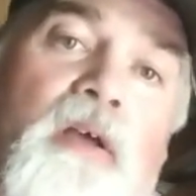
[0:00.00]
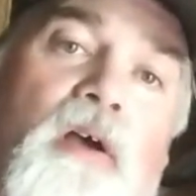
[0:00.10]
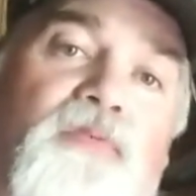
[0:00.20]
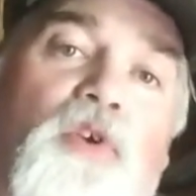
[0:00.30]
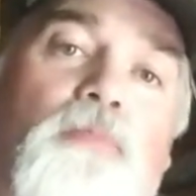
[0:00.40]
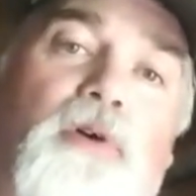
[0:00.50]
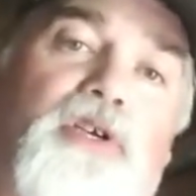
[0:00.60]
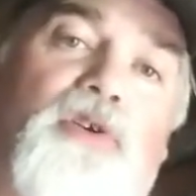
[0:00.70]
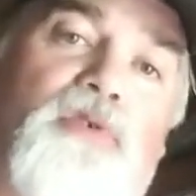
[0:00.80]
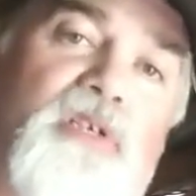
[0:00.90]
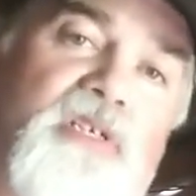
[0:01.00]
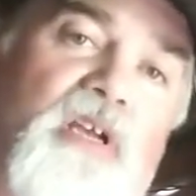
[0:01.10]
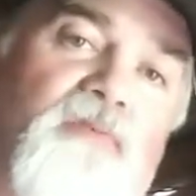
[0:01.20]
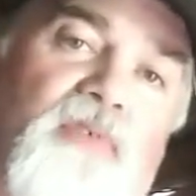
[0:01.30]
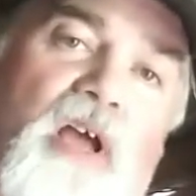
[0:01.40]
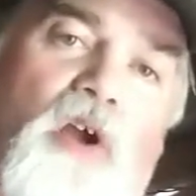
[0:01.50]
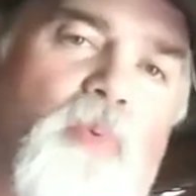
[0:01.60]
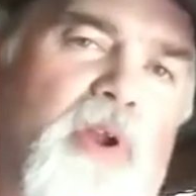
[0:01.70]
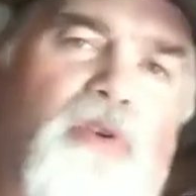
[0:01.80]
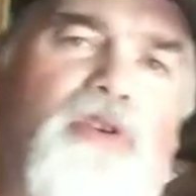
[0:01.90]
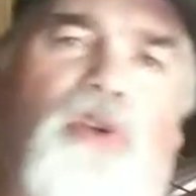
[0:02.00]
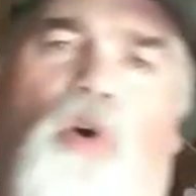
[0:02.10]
a few bushels of sunflower. We don't use a